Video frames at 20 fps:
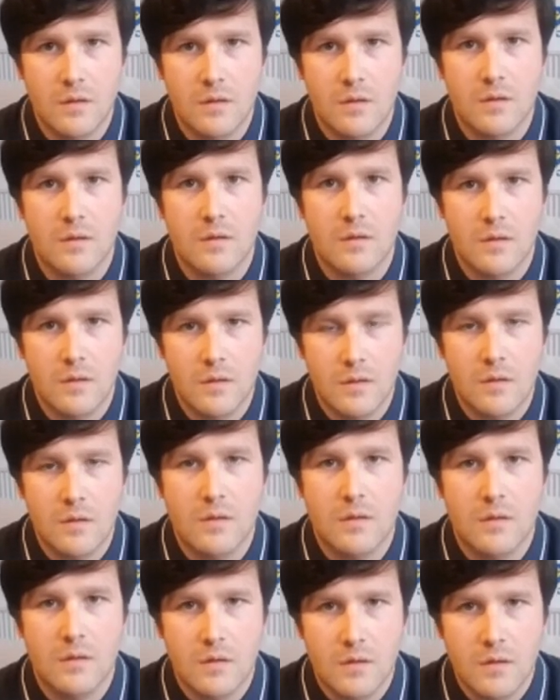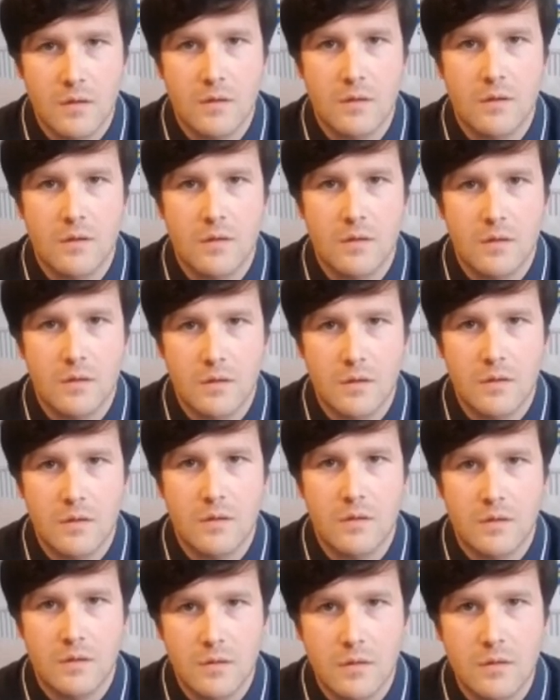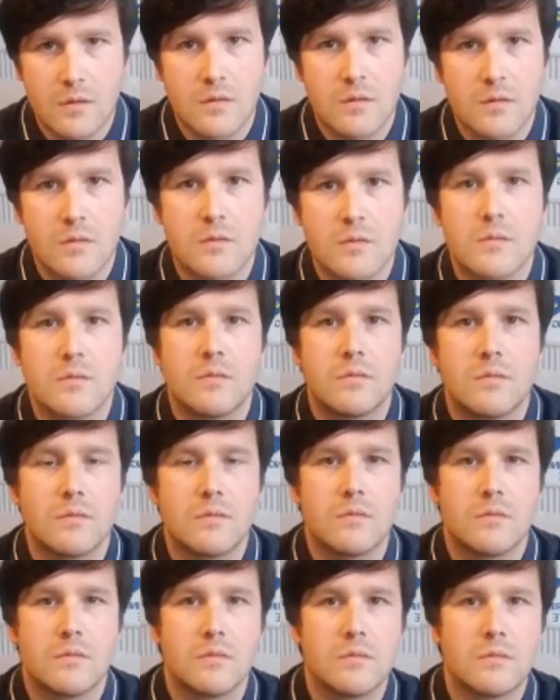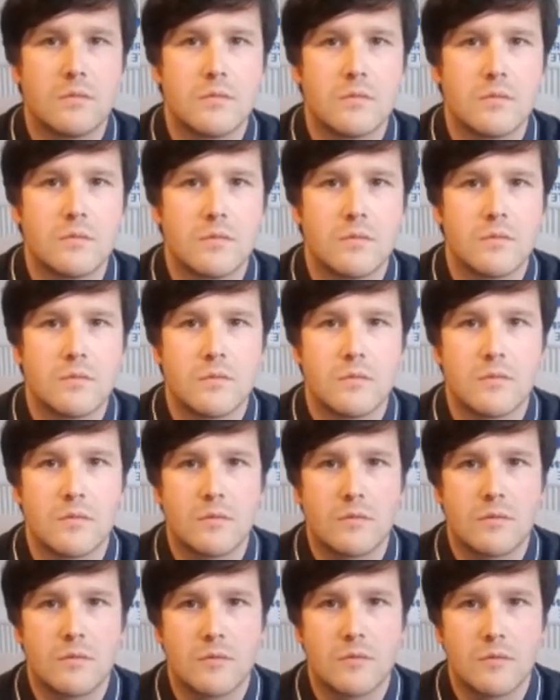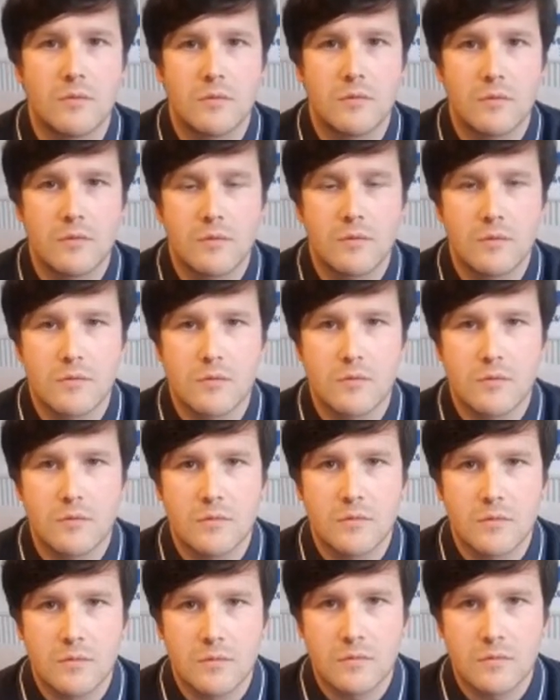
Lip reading: [no speech]